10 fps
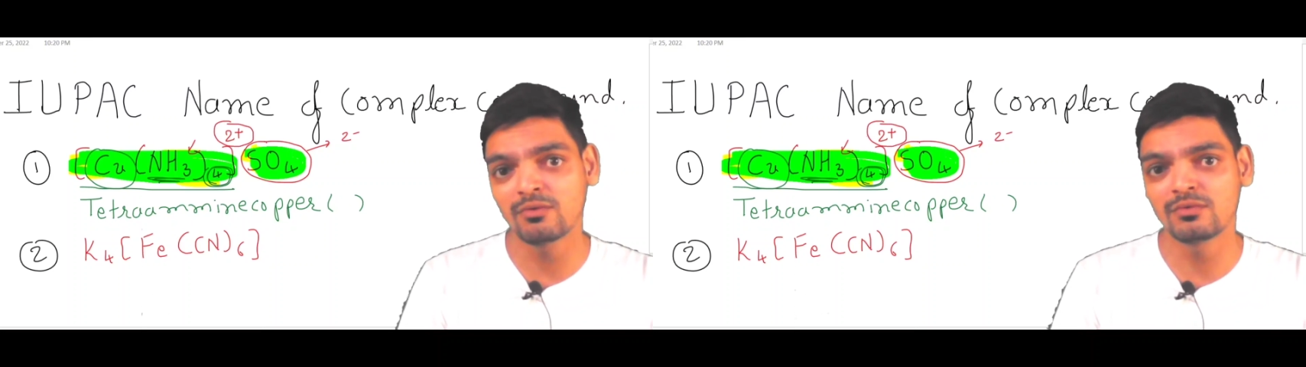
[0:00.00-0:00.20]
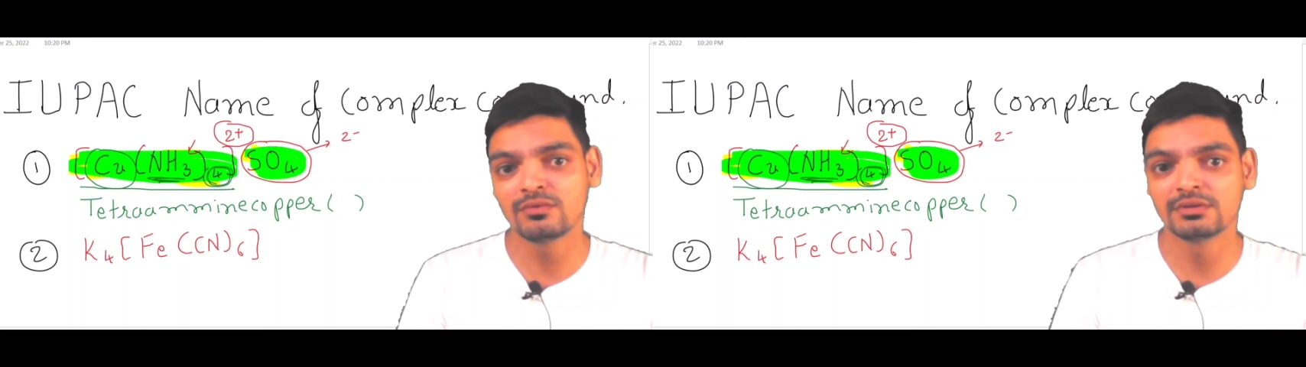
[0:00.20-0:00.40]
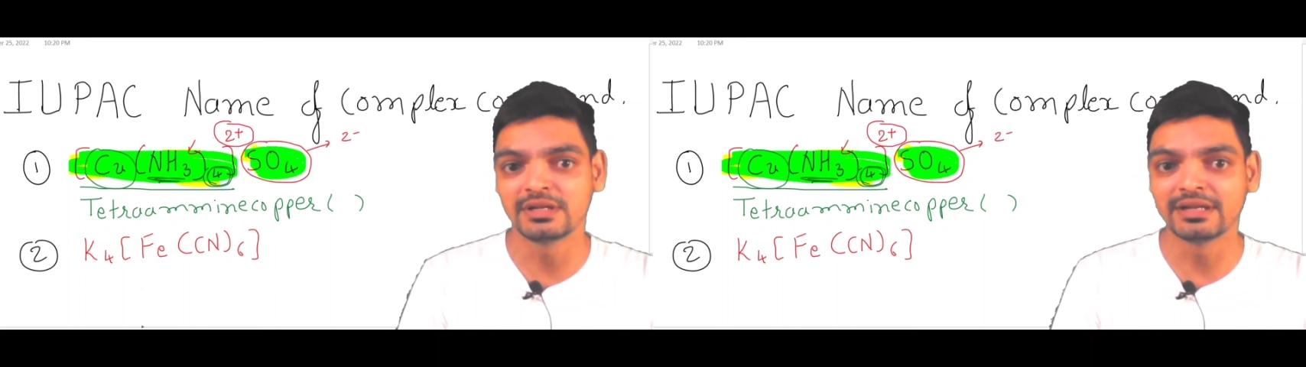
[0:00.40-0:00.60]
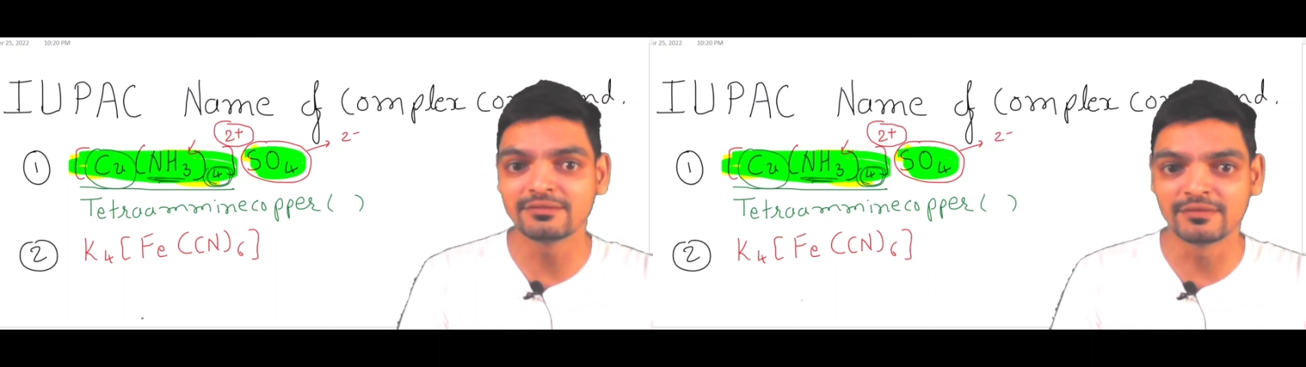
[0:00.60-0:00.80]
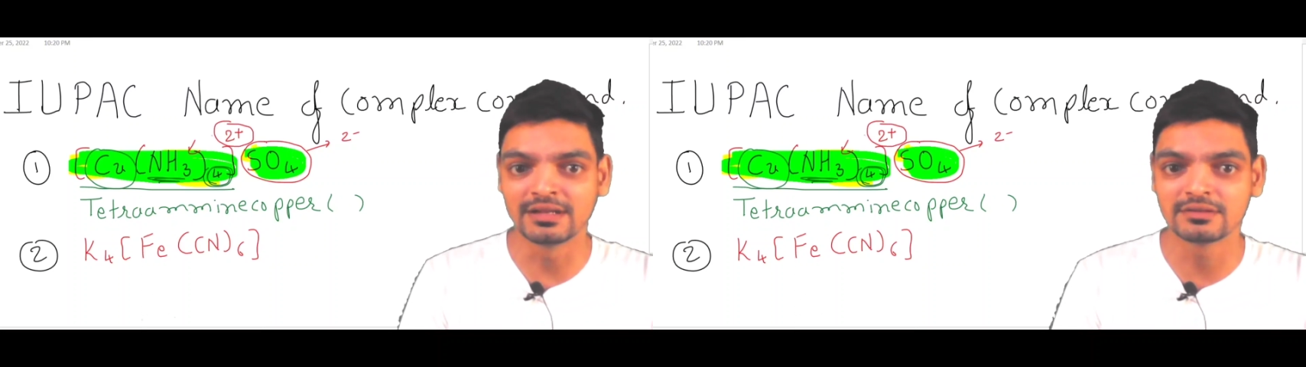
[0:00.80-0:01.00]
it
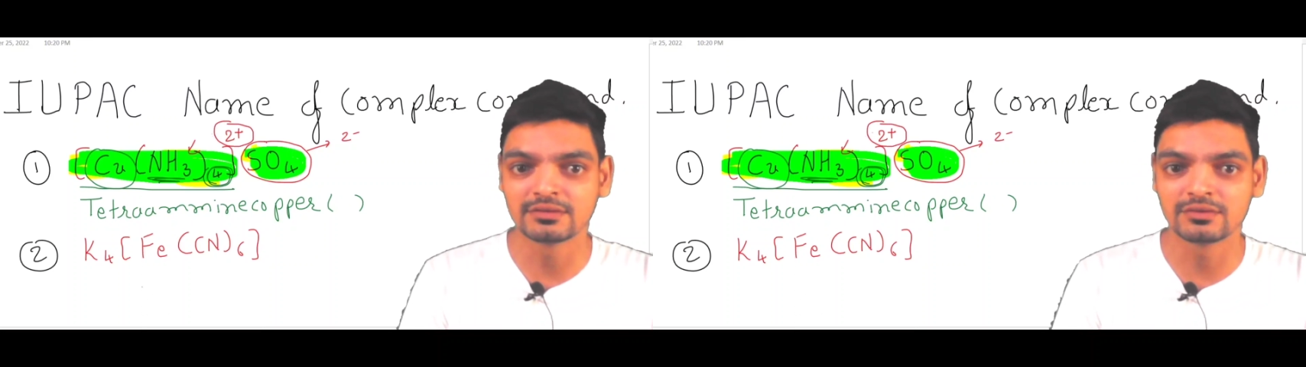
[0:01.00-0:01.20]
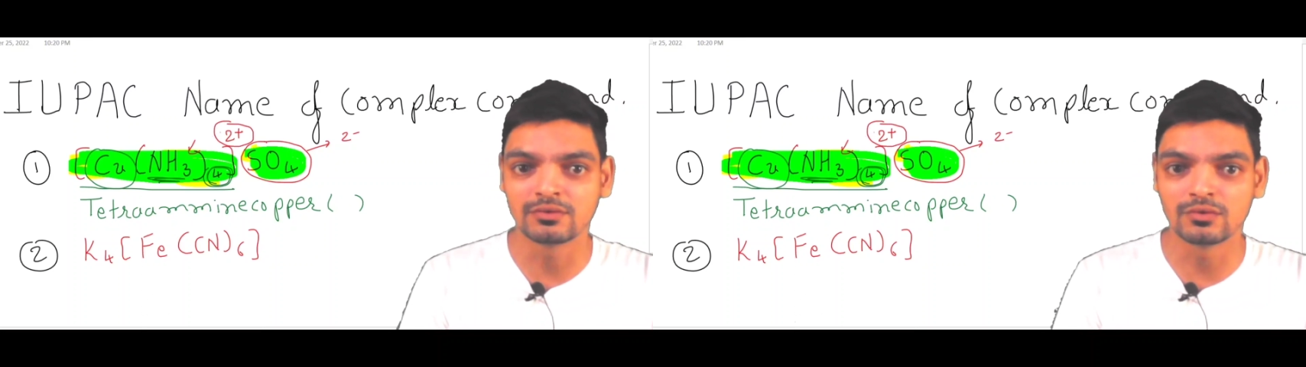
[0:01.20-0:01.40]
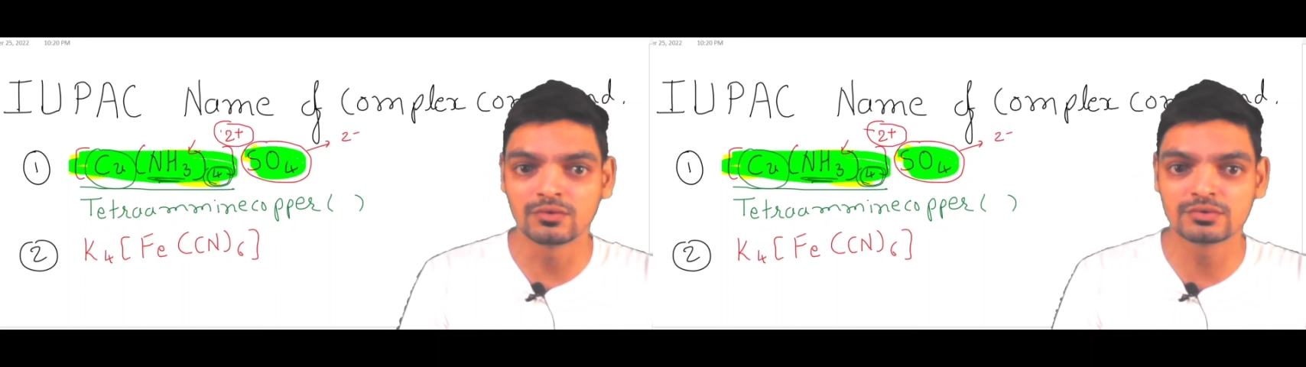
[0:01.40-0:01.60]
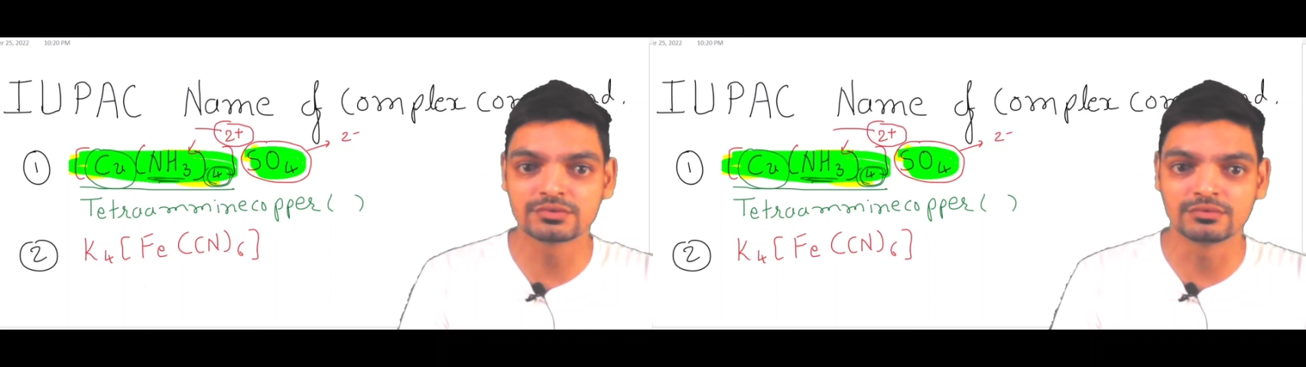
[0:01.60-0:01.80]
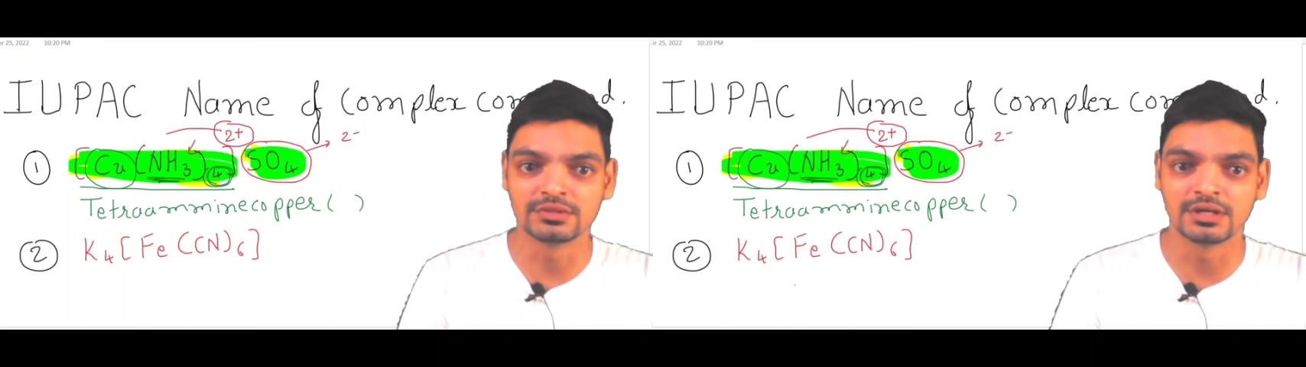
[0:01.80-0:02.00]
will goes
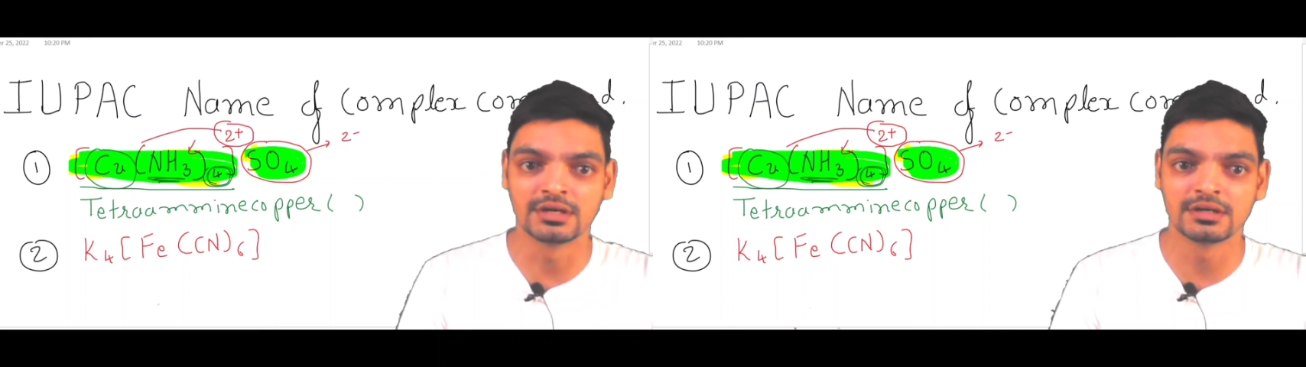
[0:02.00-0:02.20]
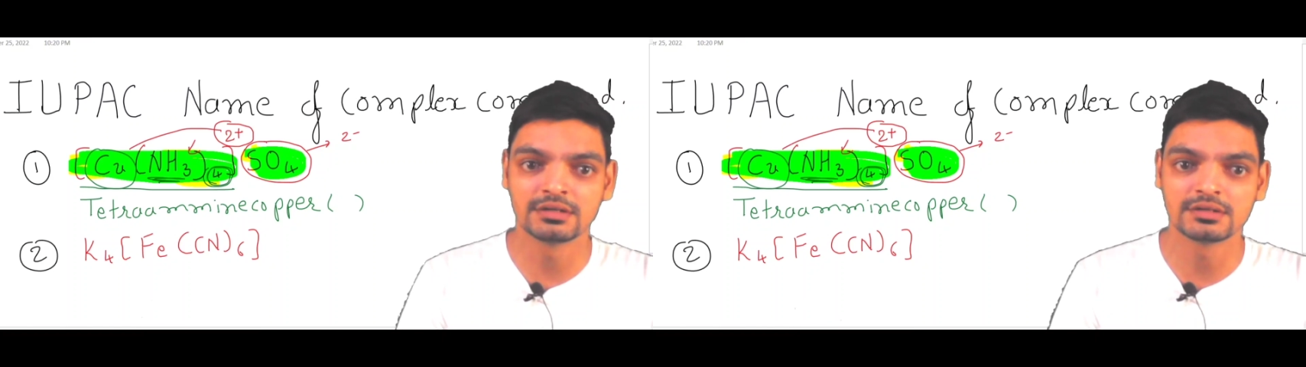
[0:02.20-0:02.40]
to the